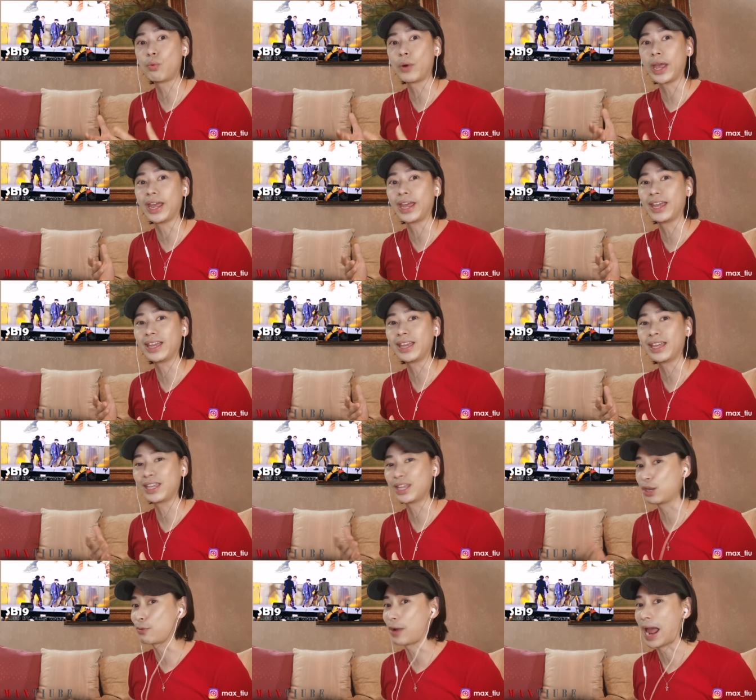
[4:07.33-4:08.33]
the way
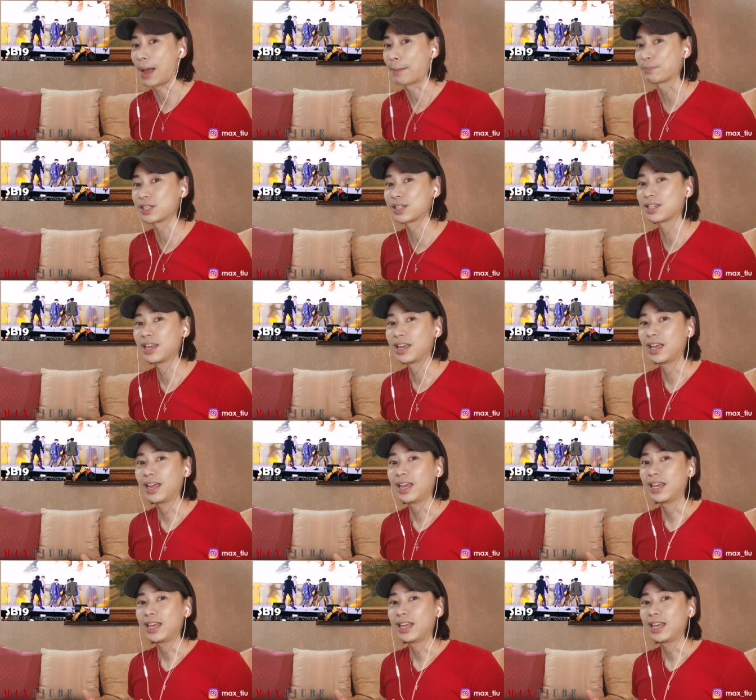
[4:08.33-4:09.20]
he raps.